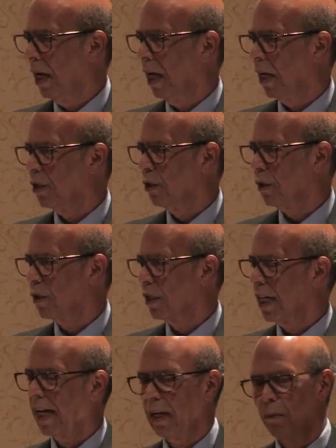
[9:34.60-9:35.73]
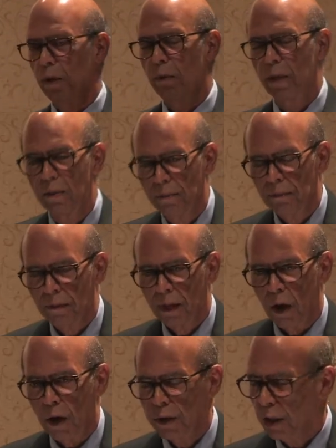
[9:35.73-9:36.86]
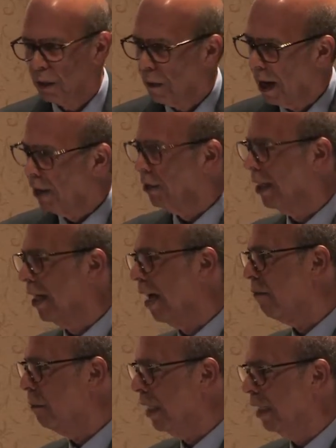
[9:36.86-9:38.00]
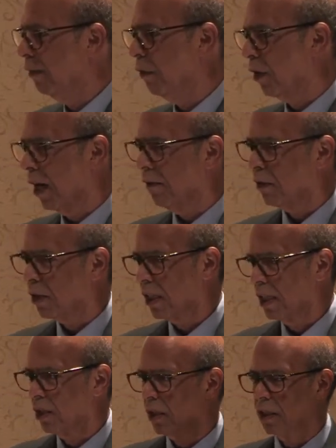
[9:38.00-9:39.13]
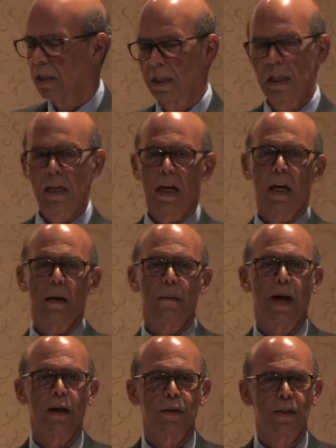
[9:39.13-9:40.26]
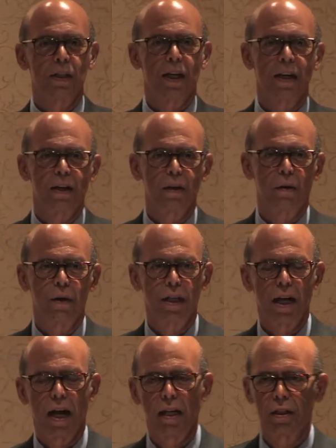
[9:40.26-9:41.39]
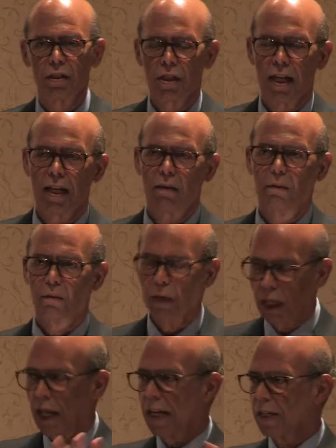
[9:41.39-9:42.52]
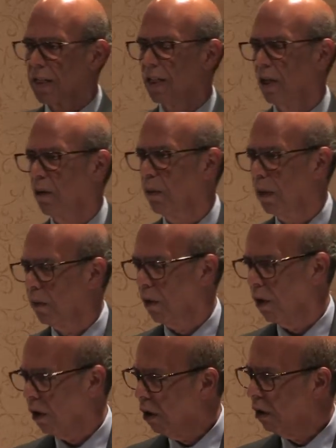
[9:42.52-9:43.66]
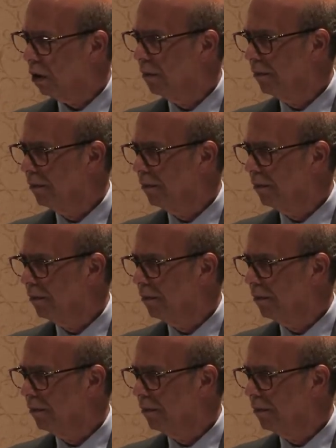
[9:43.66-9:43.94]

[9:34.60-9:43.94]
uh, Georgia Tech, and we would all sit around and have meaningful conversations about uh, going to college and realized that you know we were all